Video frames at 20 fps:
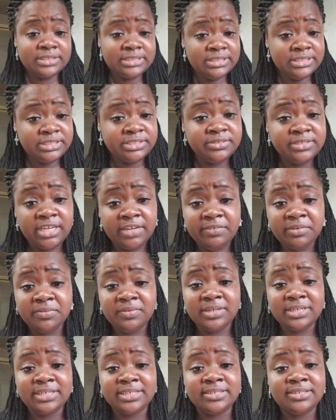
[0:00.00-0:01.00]
to
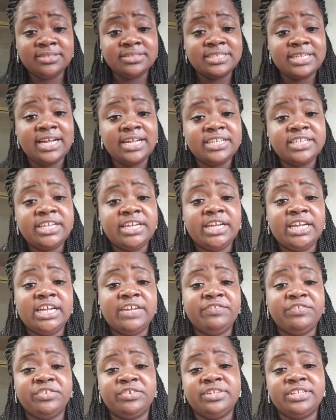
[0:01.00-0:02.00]
everyone else out there,
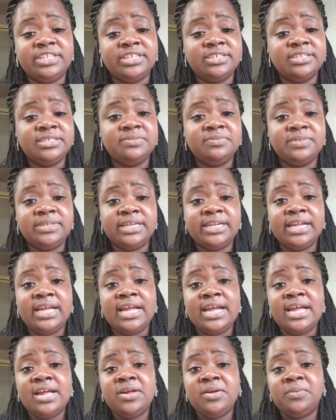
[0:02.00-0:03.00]
if you're dealing with
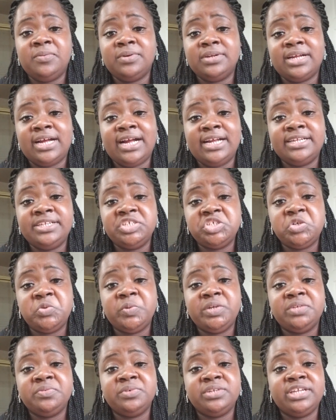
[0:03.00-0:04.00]
what I dealt
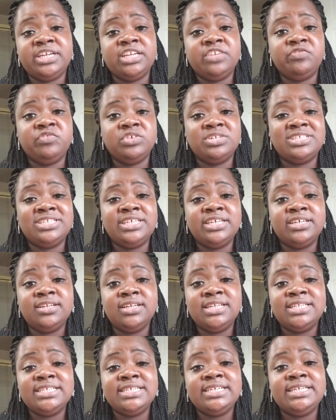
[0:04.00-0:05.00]
with
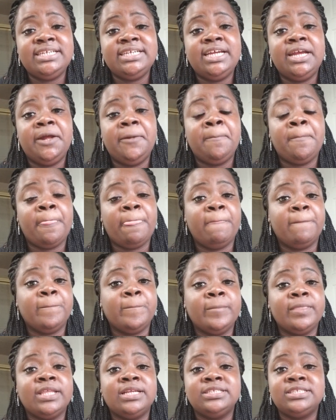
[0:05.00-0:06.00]
infertility,
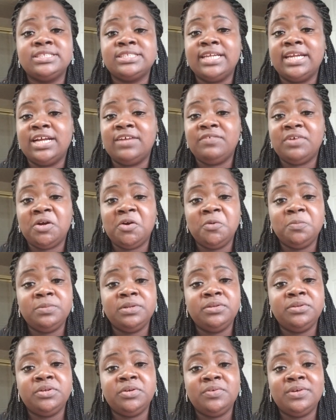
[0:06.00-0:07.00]
just have hope
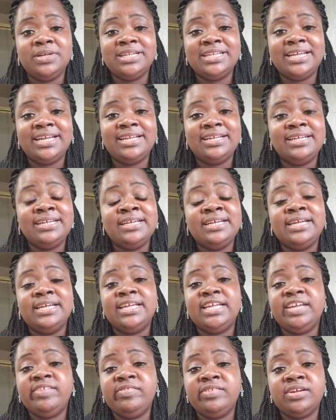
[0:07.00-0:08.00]
in knowing that
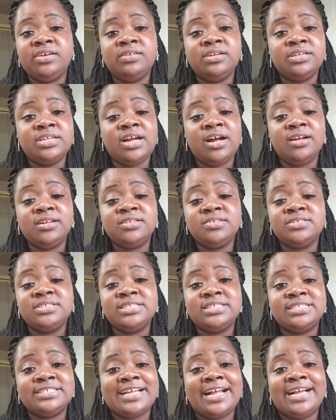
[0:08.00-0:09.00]
even though the doctors
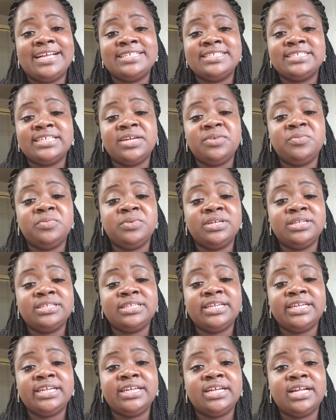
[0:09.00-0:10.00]
and science say one
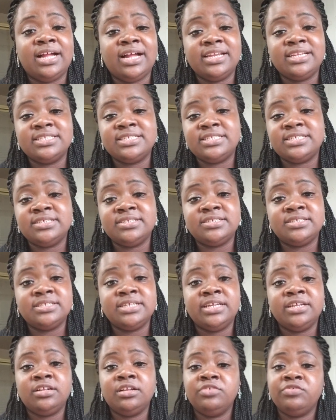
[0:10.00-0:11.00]
thing, God is still
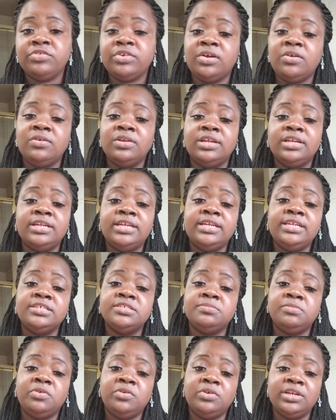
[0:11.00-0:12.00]
in control and He's
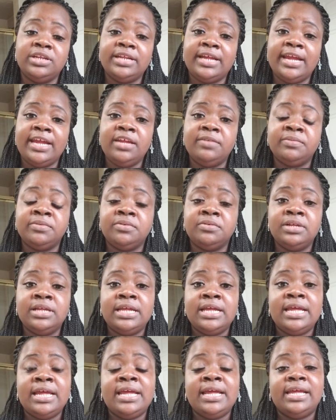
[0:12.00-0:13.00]
more than able.
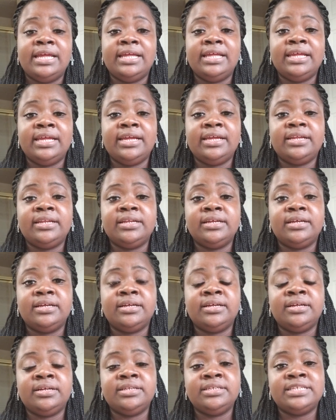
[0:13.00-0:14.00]
And
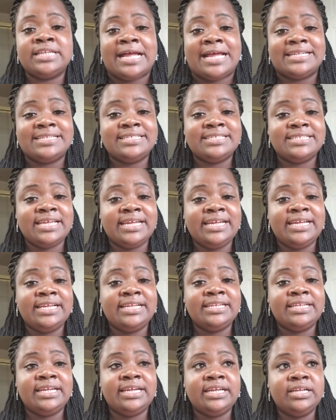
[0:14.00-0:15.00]
not saying
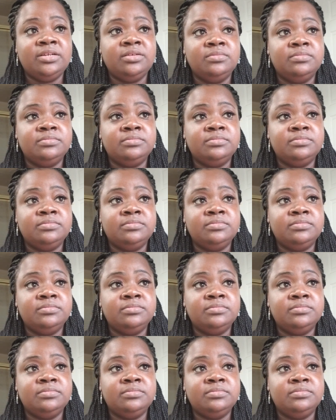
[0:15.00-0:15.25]
that,